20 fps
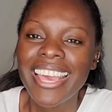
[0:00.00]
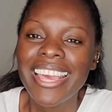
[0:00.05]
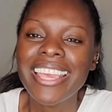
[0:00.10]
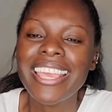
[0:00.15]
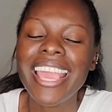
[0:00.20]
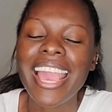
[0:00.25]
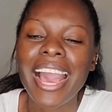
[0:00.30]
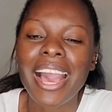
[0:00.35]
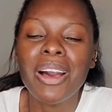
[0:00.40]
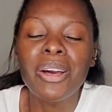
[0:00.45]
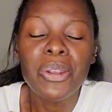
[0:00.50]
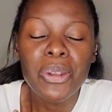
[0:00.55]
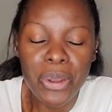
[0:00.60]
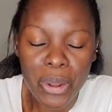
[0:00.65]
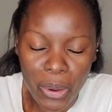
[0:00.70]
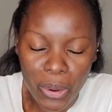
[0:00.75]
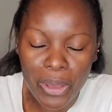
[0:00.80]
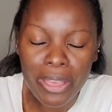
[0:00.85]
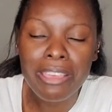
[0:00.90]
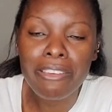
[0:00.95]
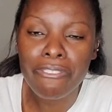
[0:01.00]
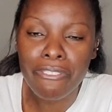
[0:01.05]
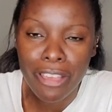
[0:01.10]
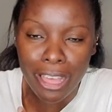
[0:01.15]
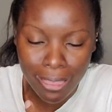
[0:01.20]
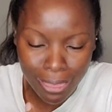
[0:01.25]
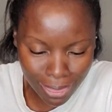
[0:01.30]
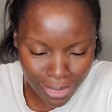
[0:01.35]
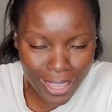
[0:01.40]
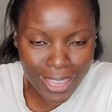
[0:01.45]
Yeah, no, if
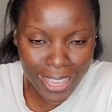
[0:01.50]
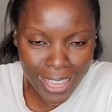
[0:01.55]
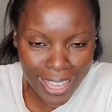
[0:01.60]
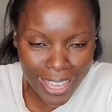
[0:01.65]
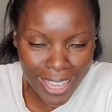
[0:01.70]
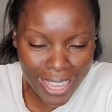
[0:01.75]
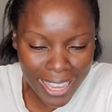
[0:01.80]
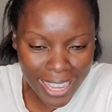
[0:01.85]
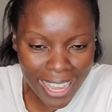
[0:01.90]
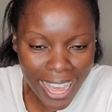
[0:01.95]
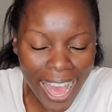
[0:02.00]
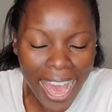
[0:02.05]
you're thinking